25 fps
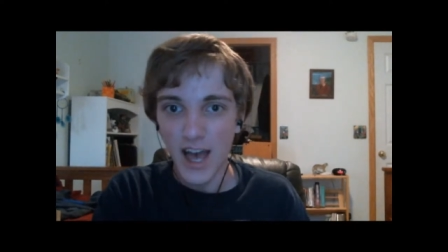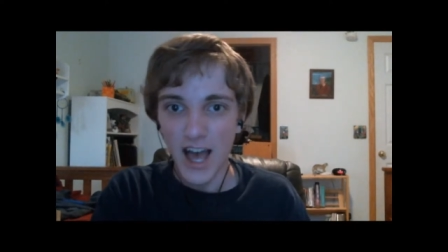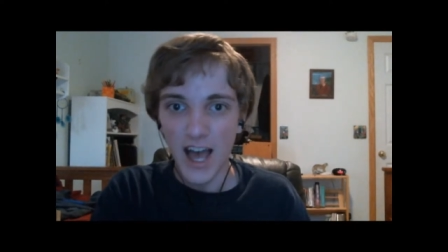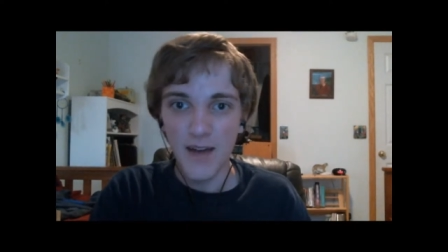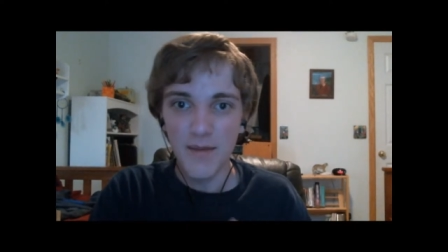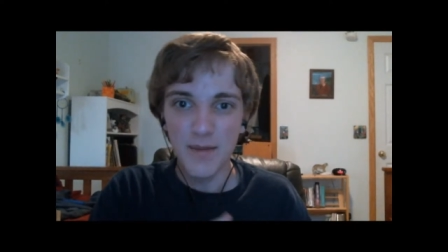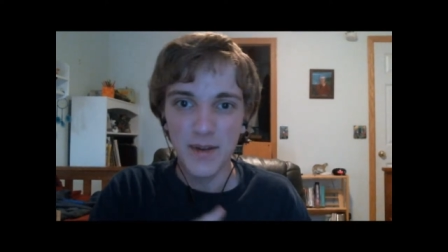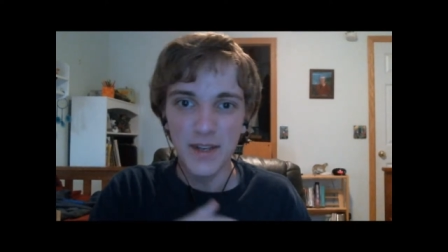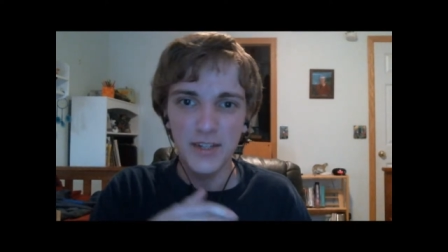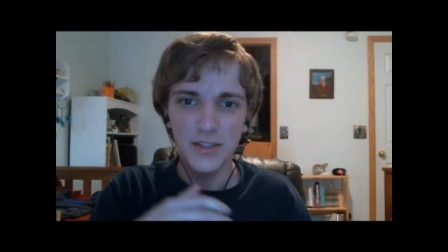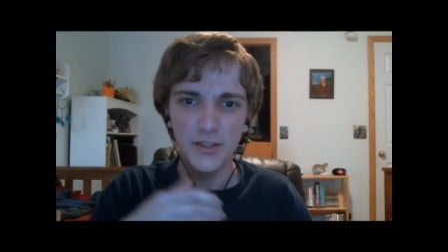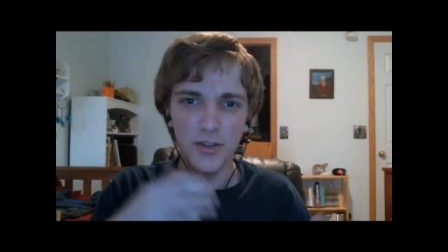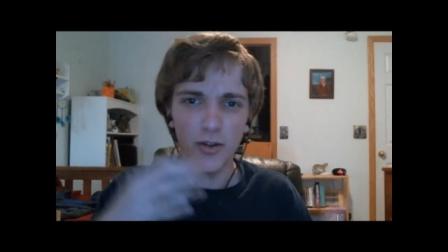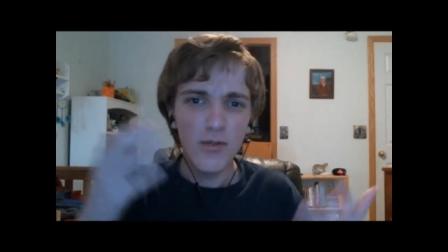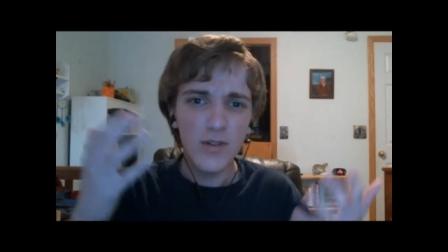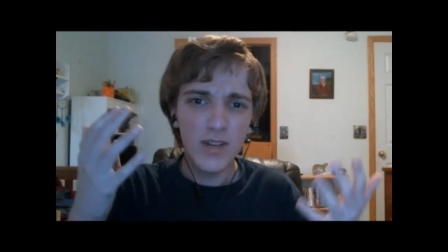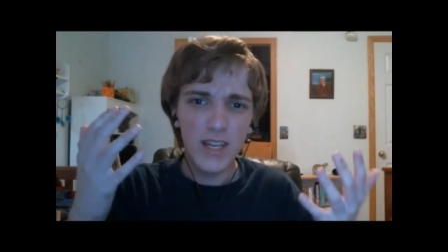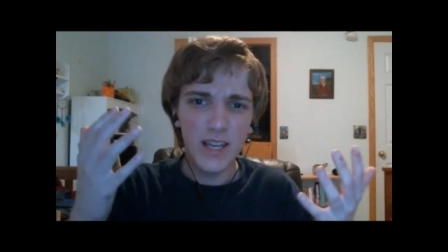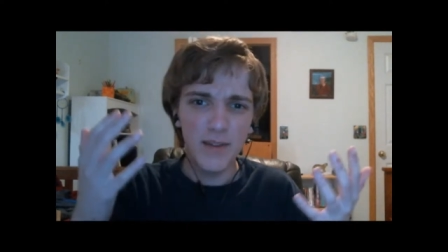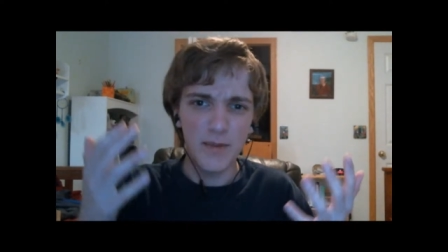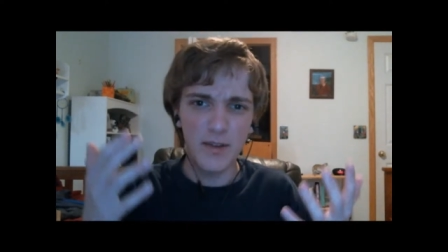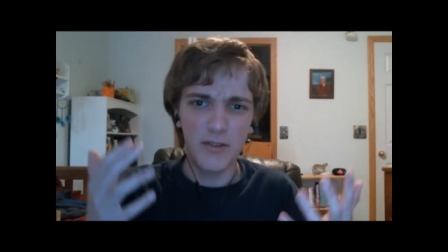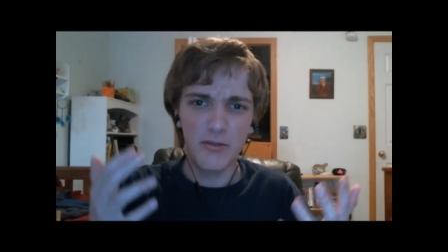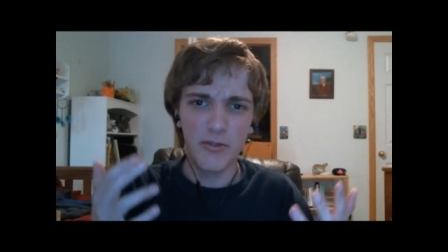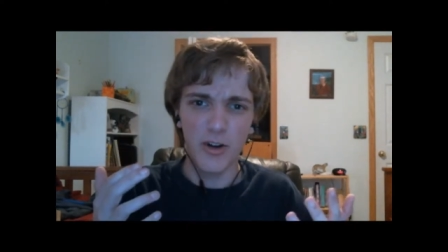I mean, don't
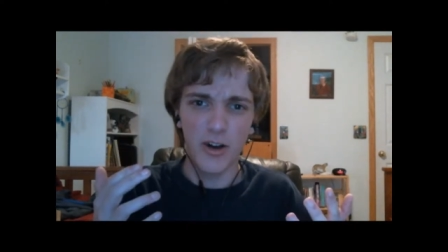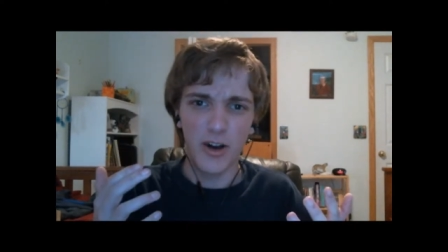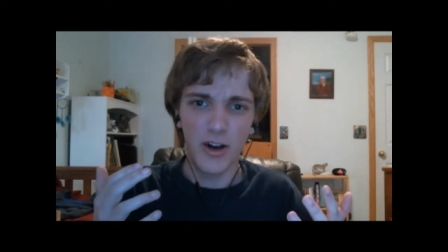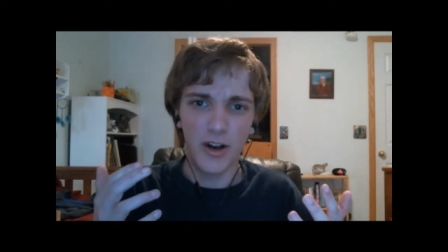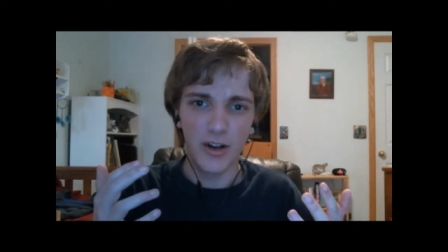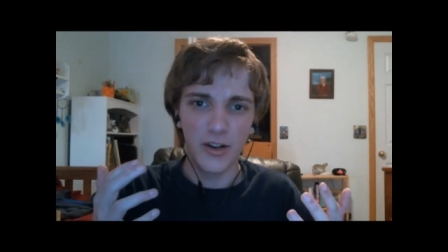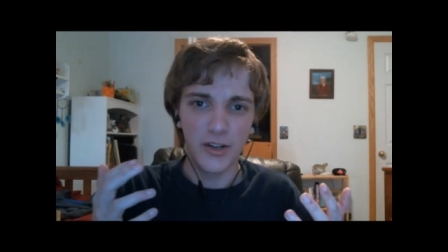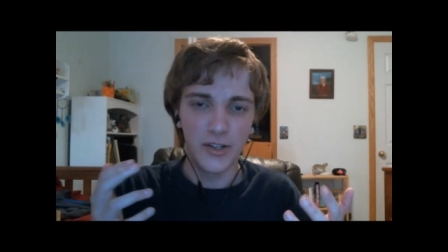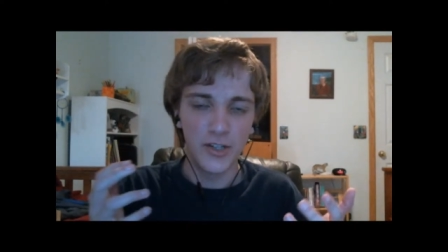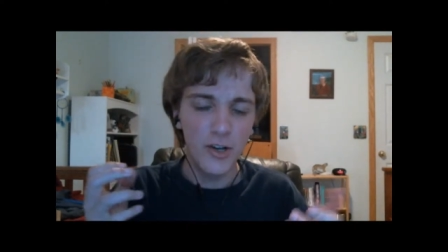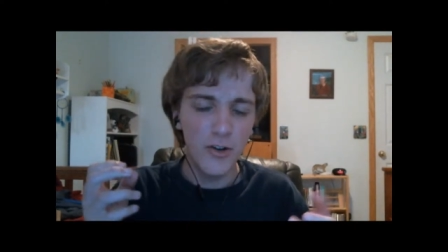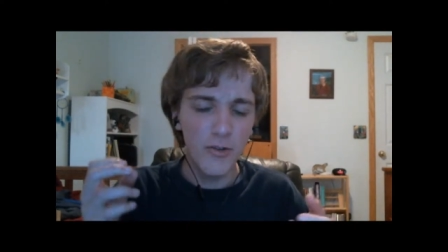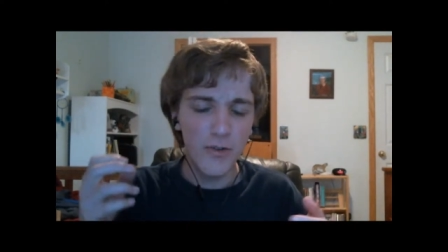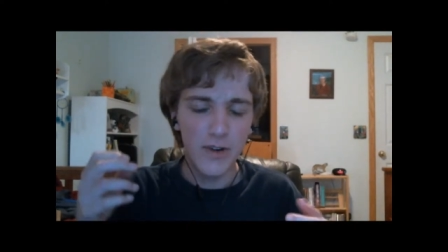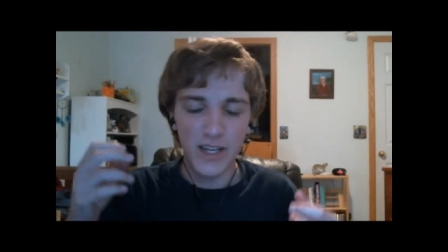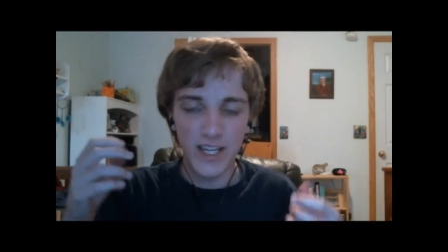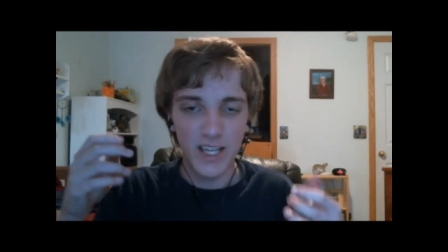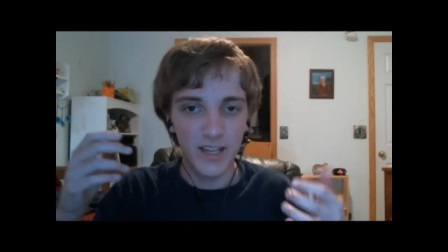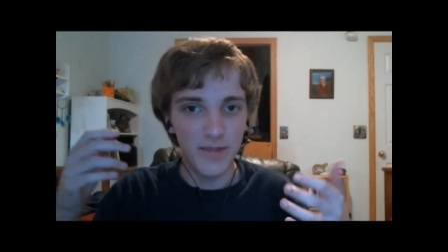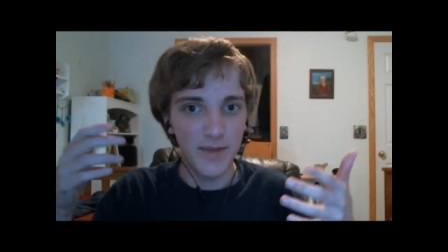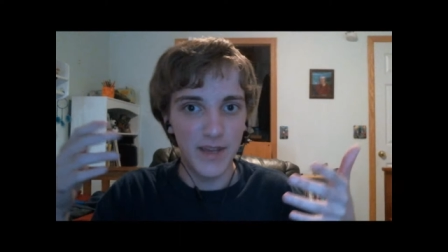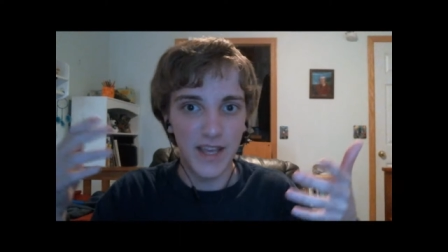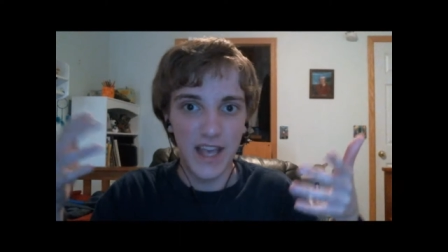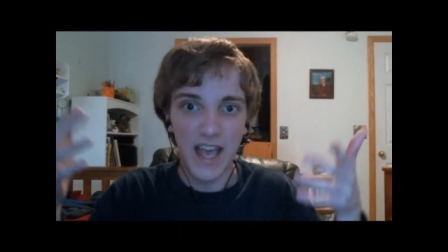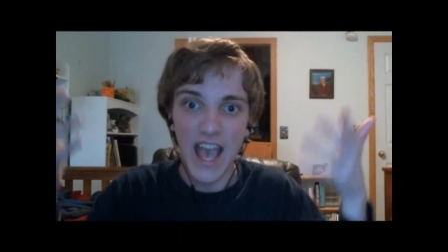get me wrong, no one
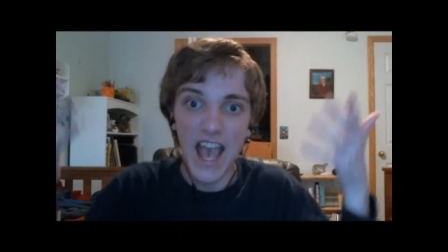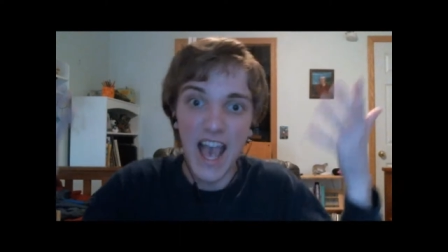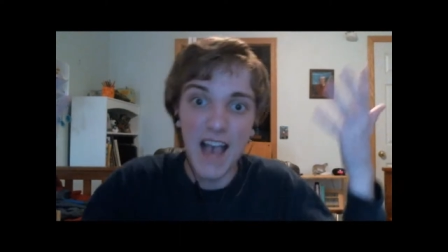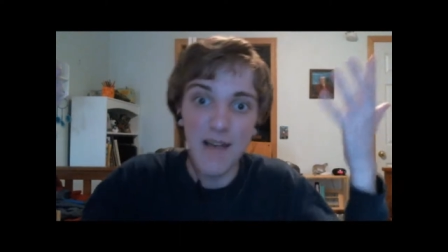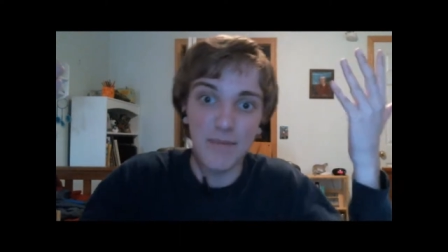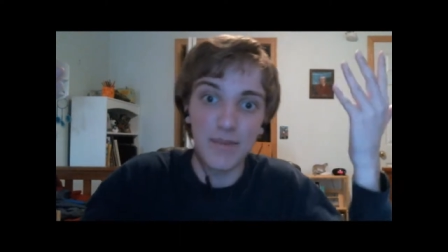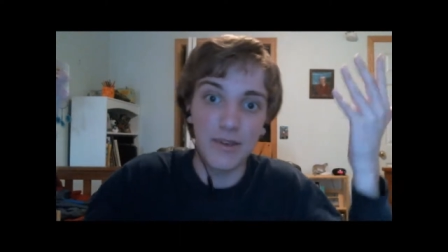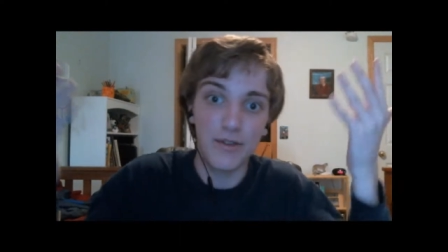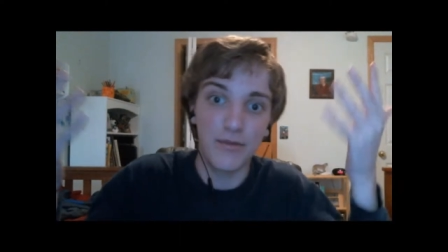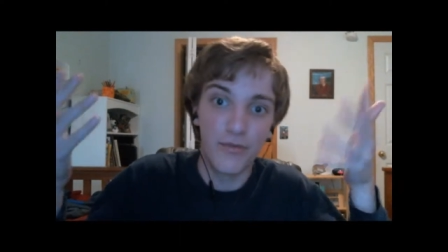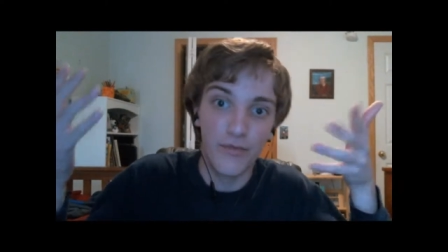can be happy